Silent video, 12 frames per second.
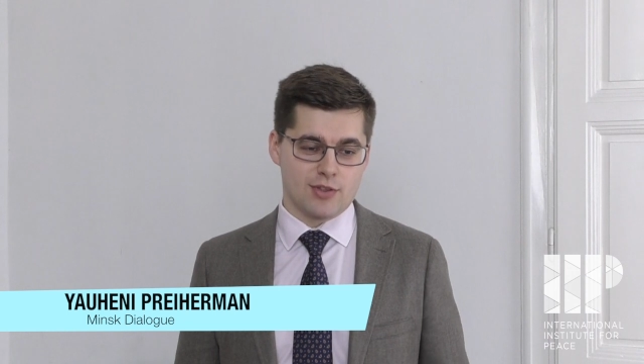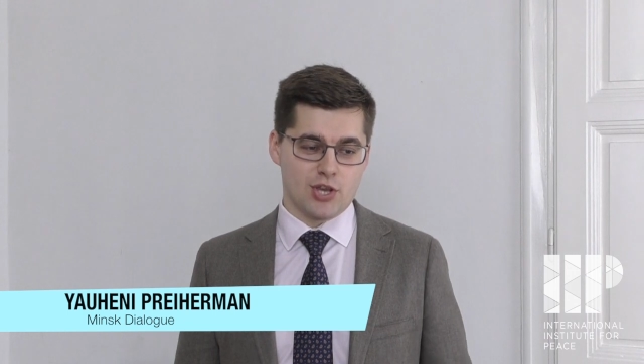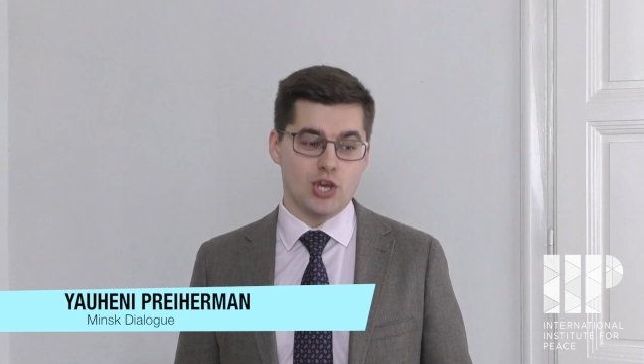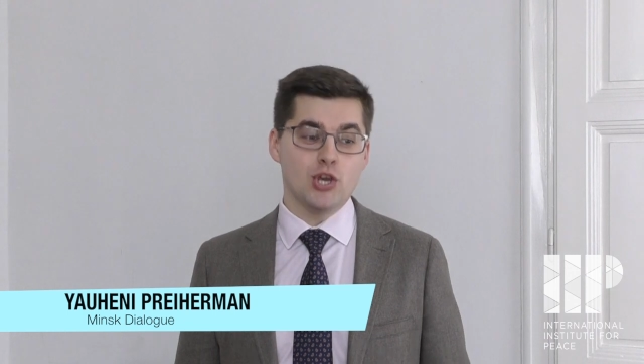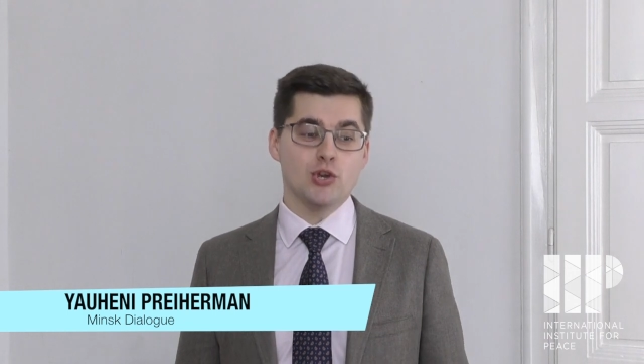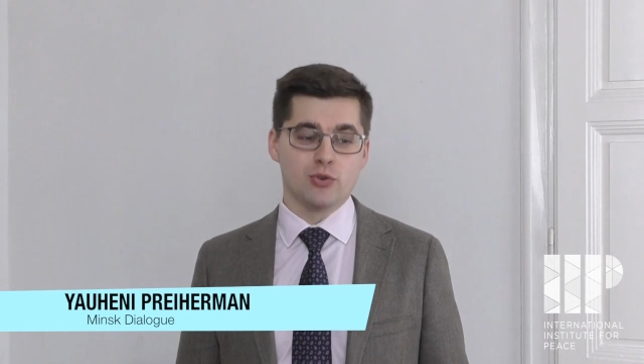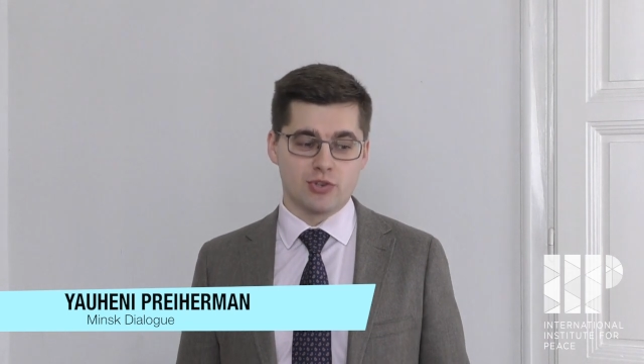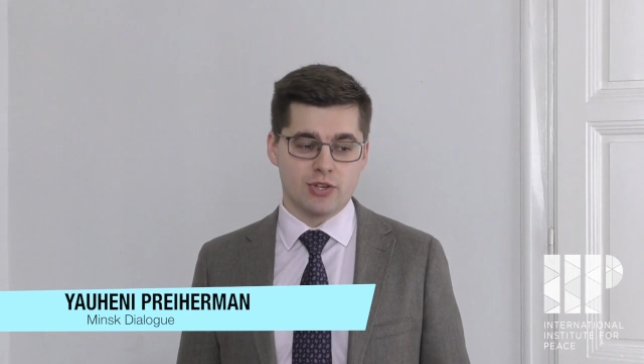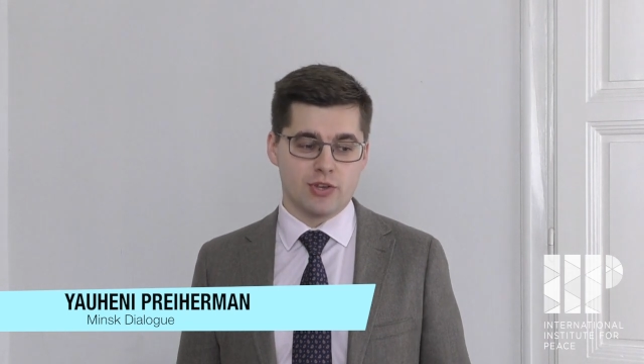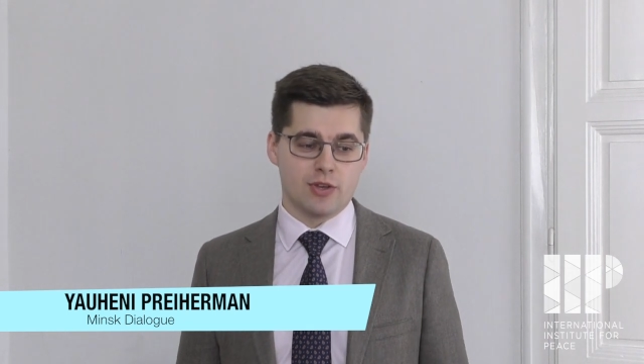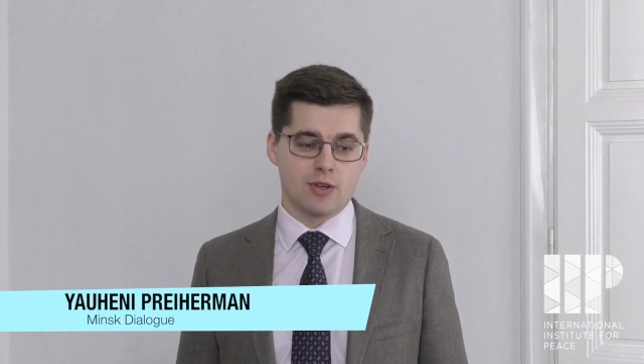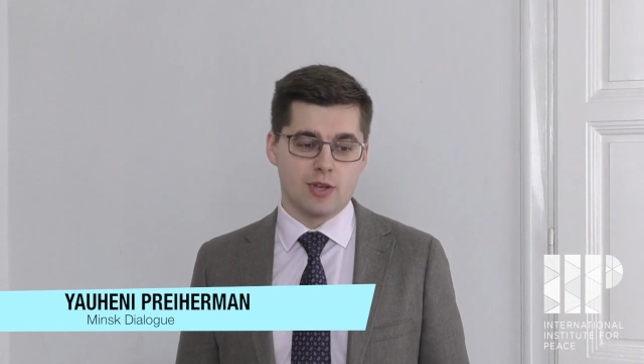the
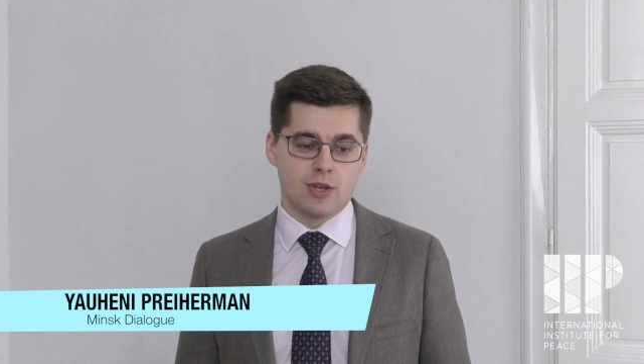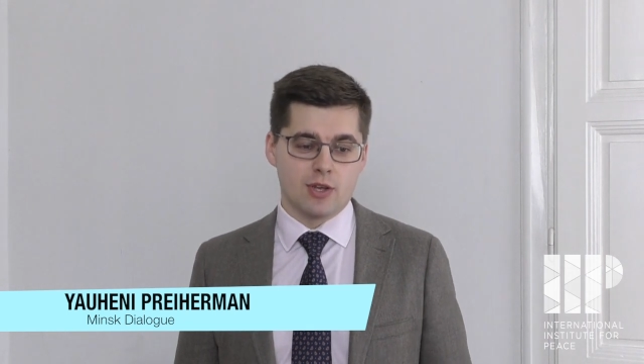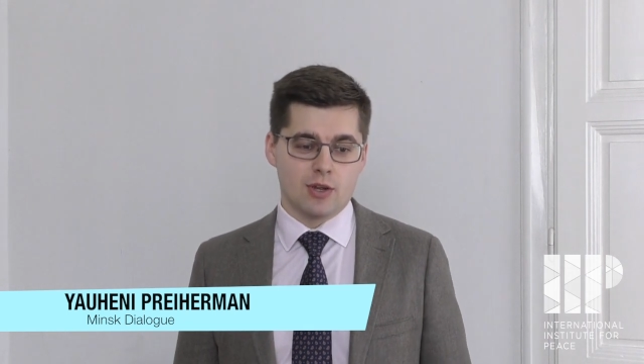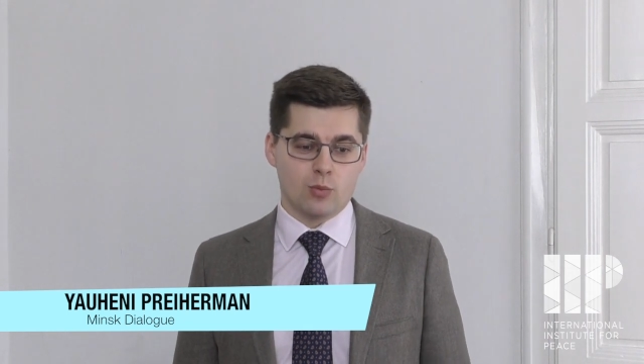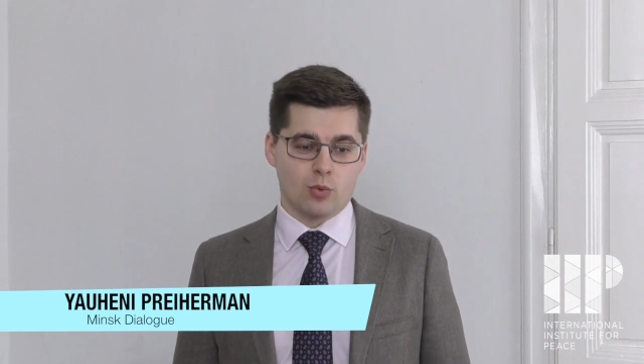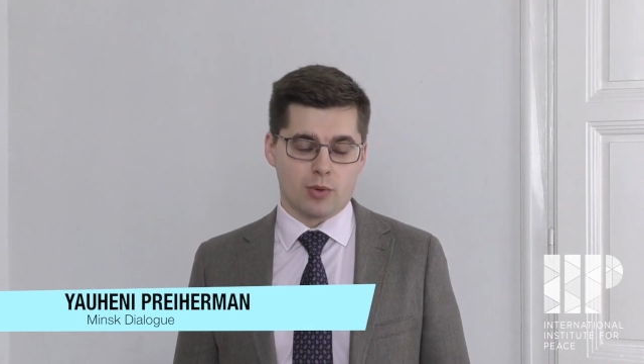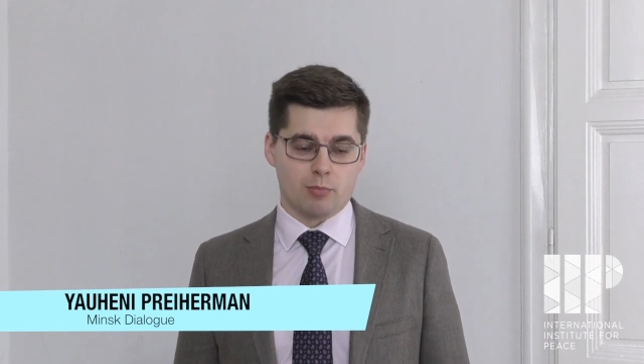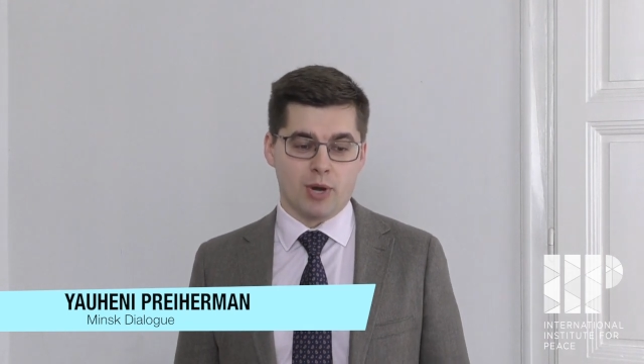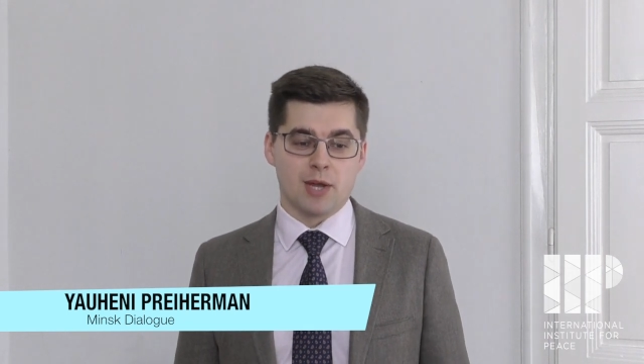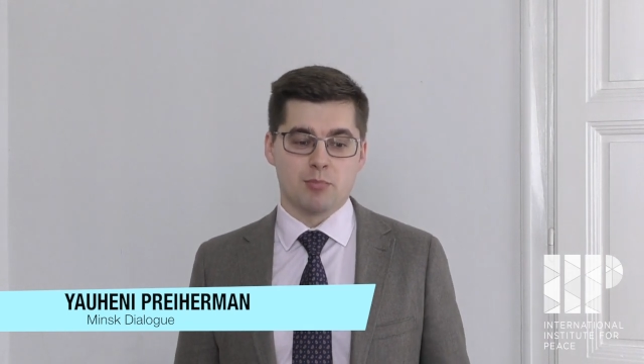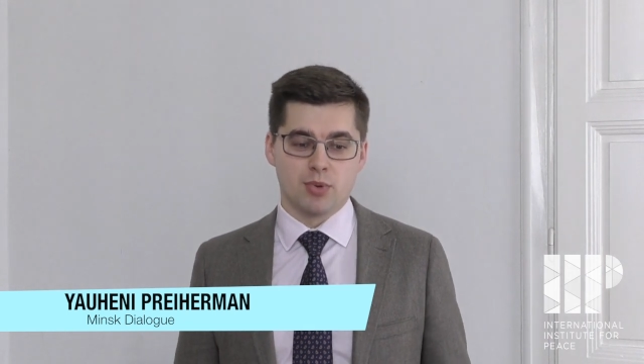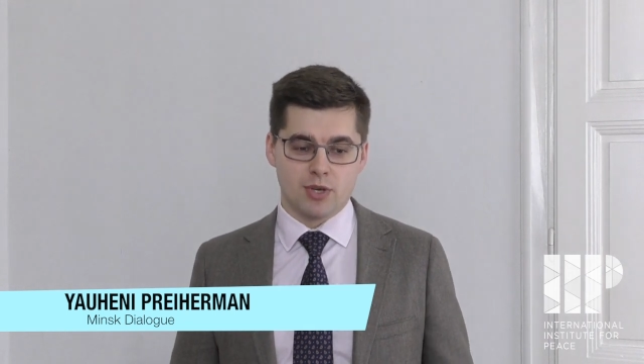see what
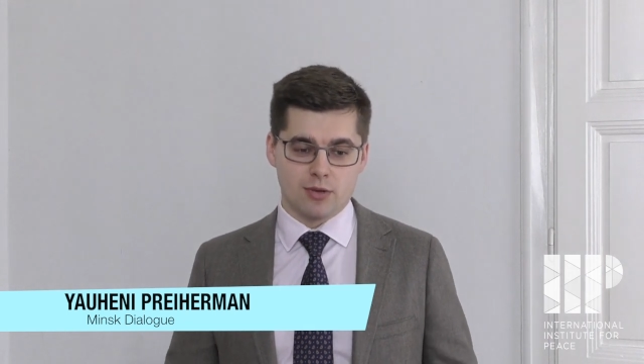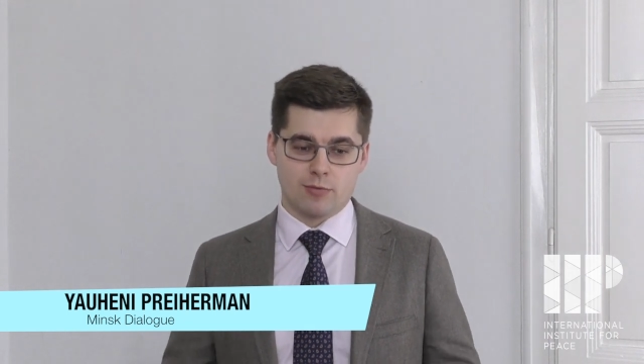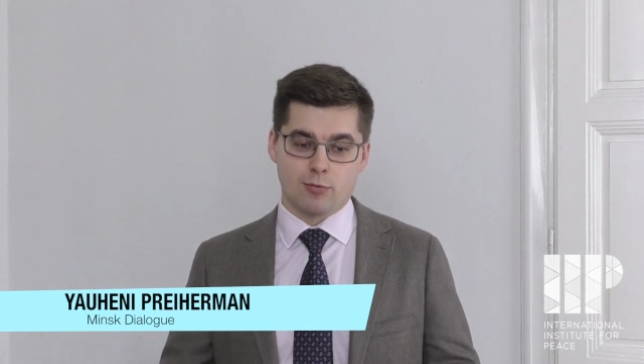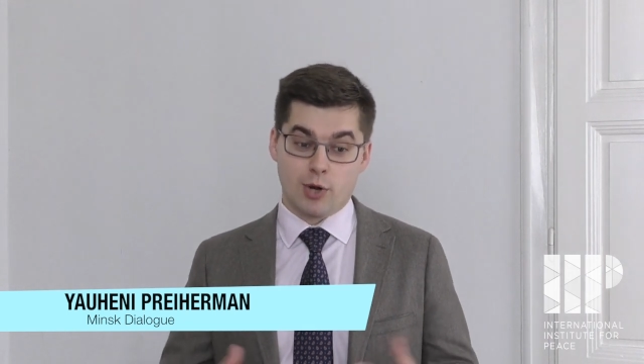might be